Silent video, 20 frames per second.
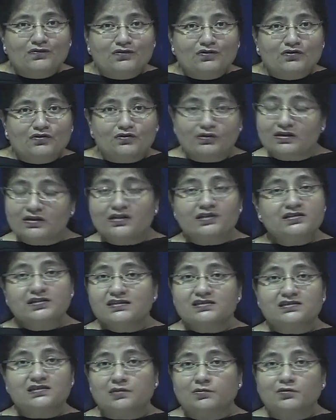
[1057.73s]
So initially,
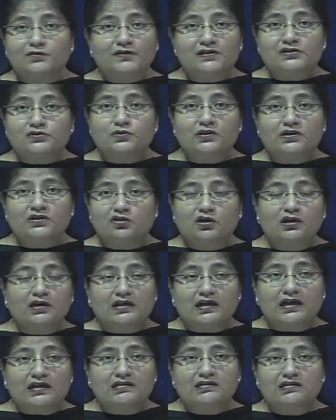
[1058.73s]
some of us who had not
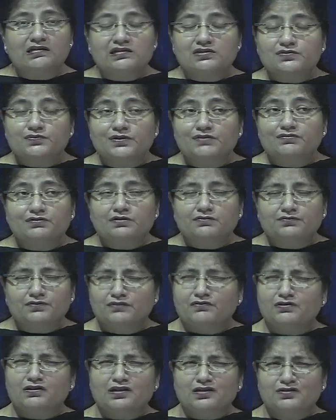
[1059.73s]
done this, we
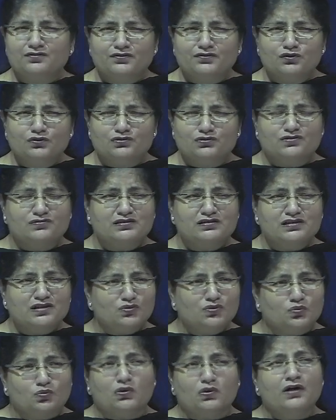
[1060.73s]
were confused. We said,
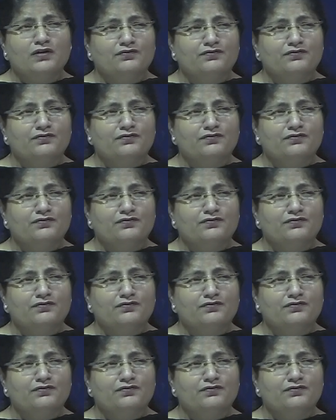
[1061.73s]
what?